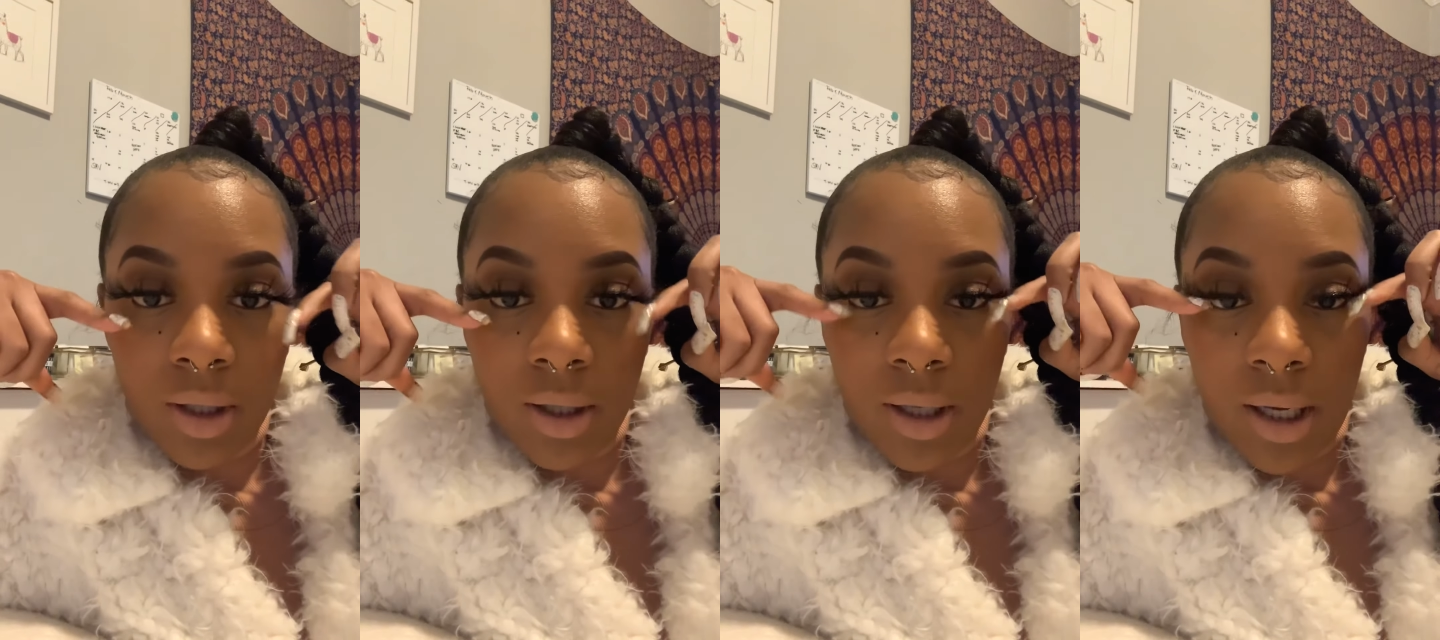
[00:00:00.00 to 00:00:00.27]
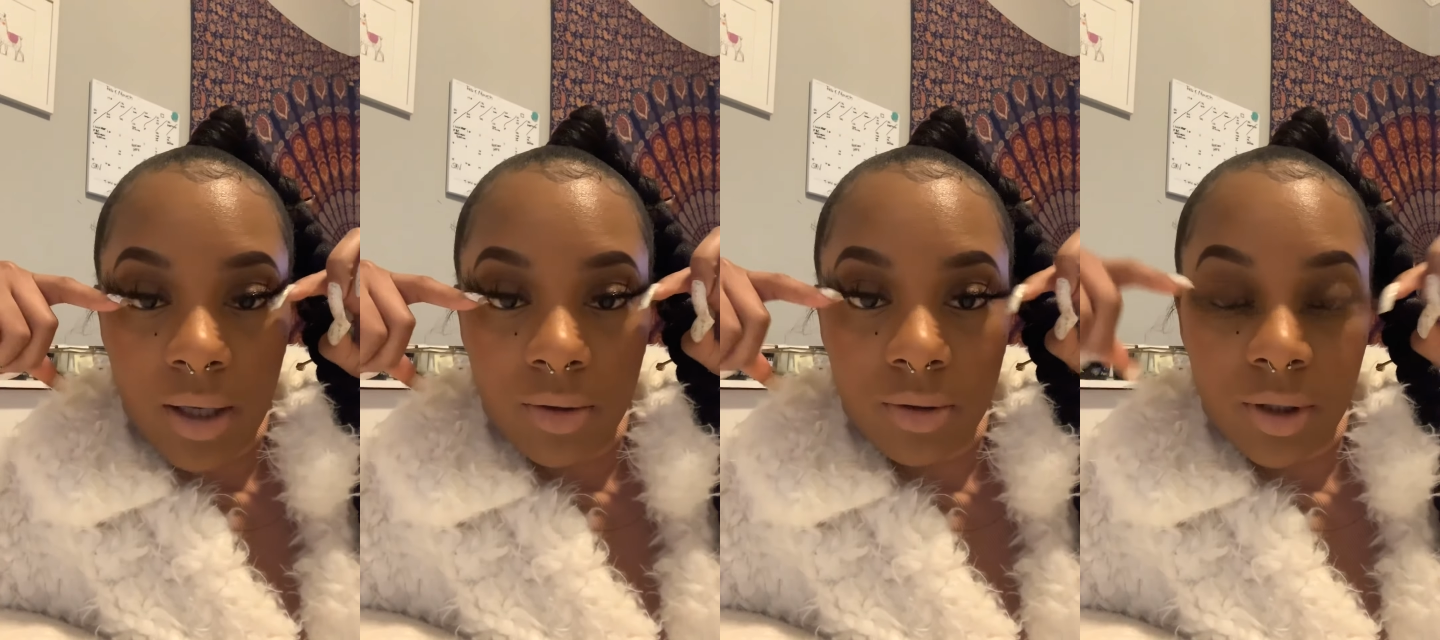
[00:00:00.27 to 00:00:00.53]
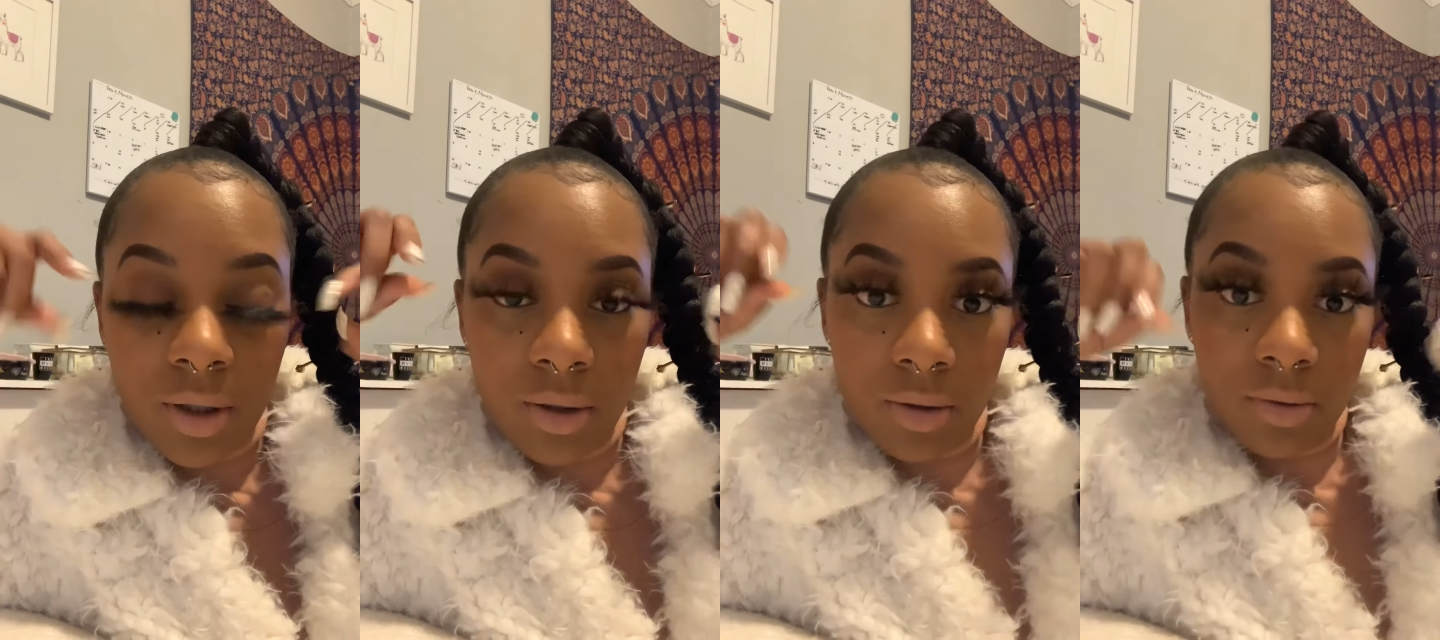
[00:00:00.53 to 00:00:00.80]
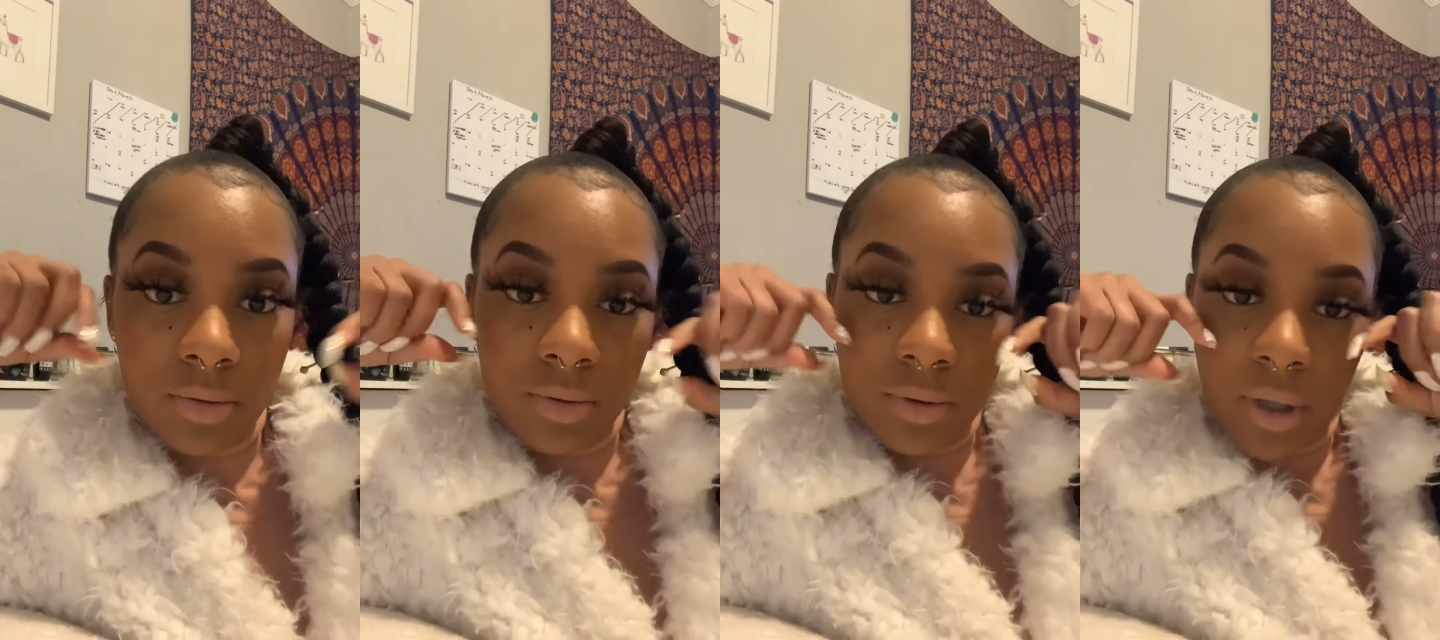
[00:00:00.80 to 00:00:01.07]
I don't
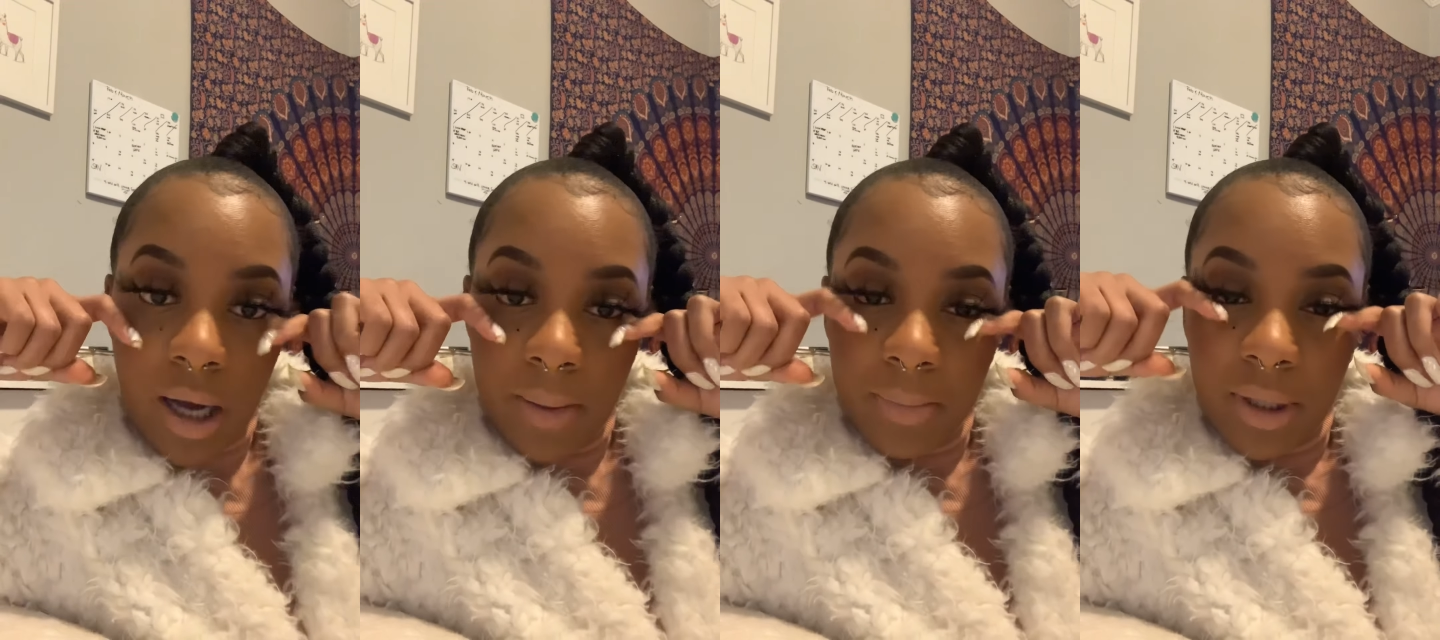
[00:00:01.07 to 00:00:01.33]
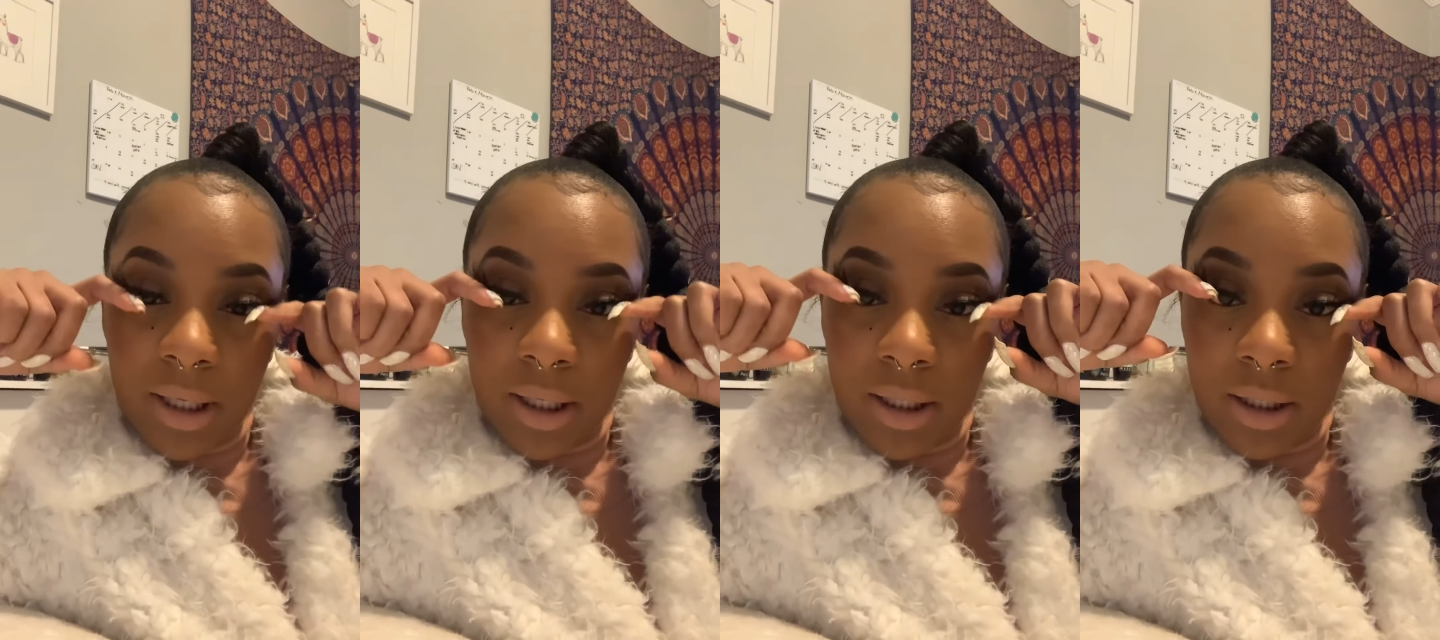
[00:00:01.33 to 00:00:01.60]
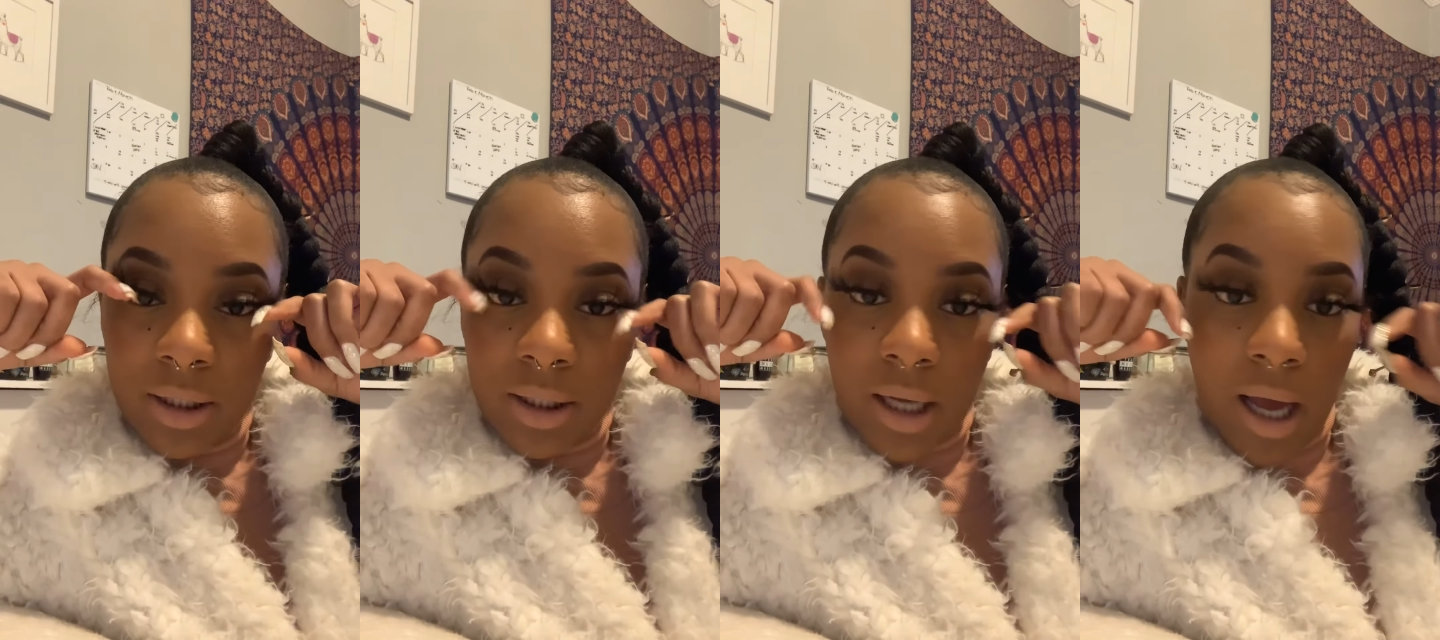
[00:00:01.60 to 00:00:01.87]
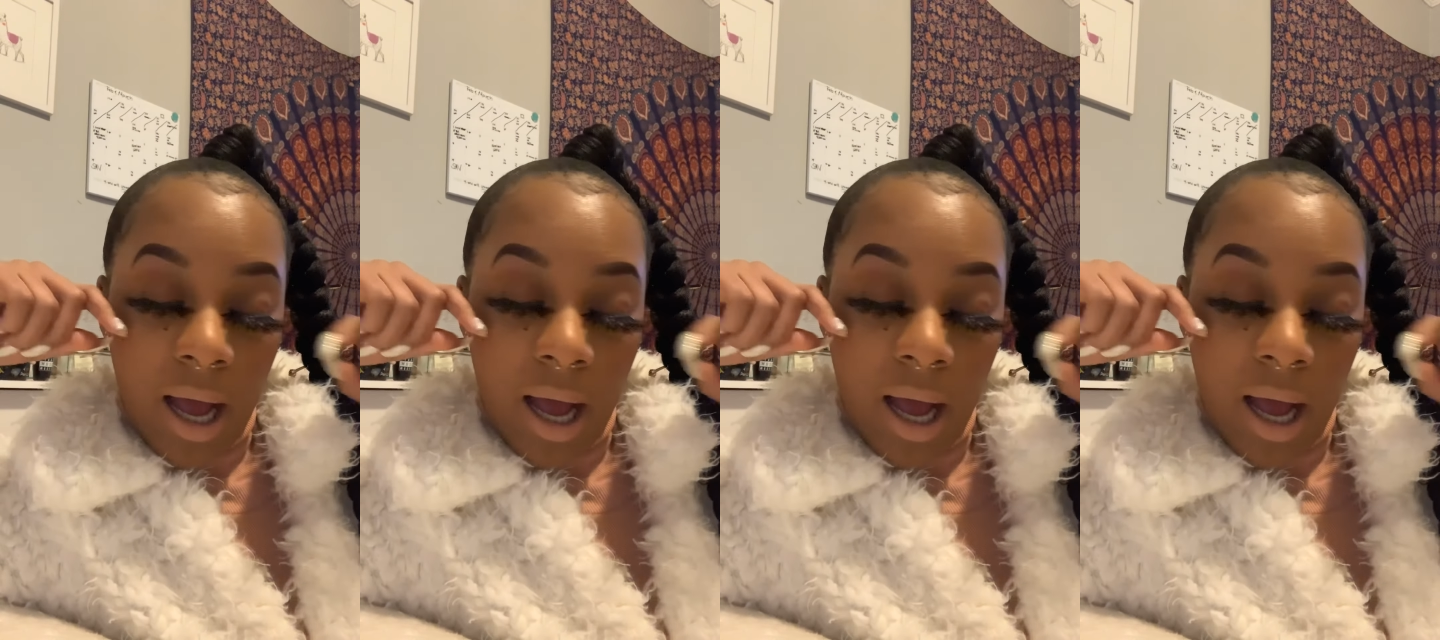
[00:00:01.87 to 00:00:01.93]
know. I mean,